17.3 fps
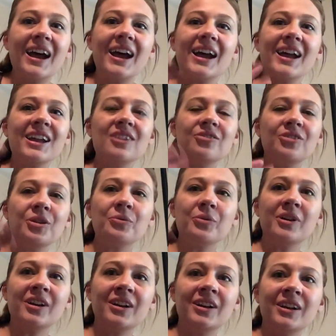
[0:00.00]
Hi
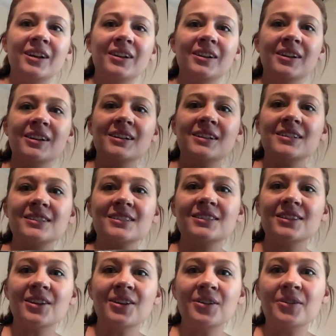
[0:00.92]
everyone!
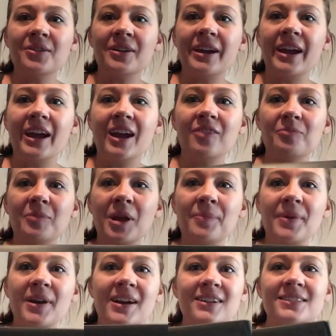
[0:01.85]
So I have
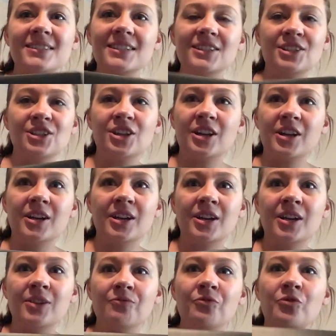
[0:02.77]
my
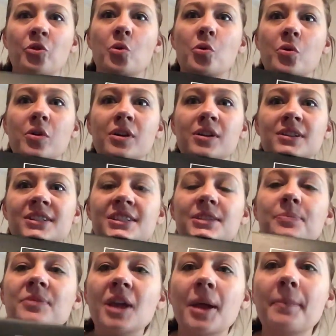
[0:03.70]
Boxycharm for
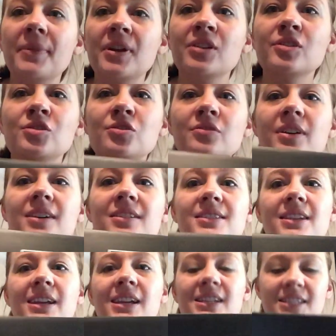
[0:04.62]
September
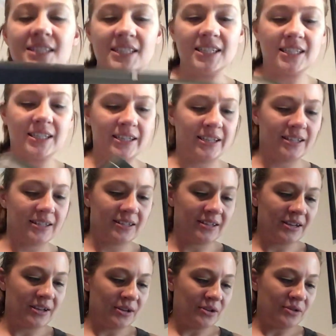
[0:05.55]
2018.
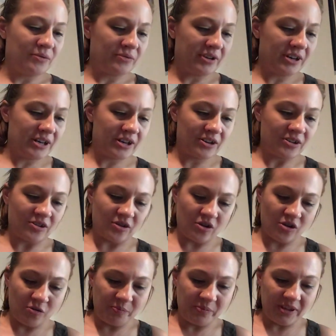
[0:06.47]
We're gonna
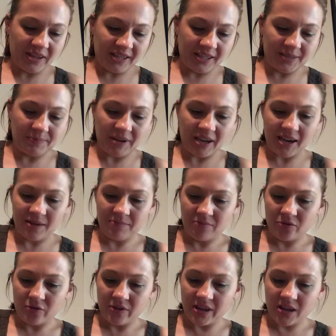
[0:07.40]
open this
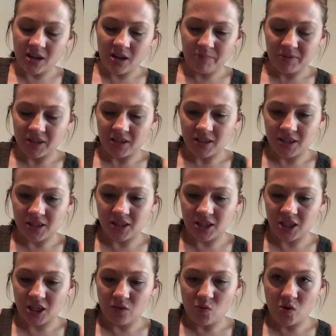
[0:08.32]
bad boy up and
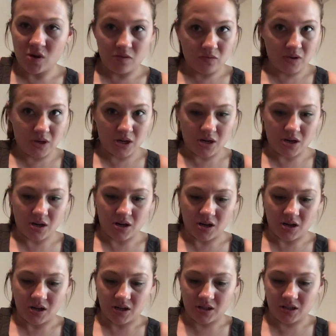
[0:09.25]
see what we
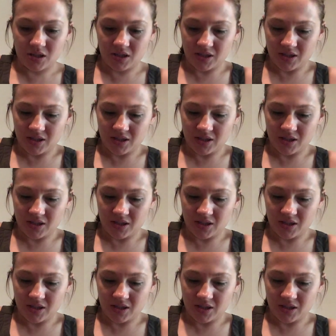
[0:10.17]
got.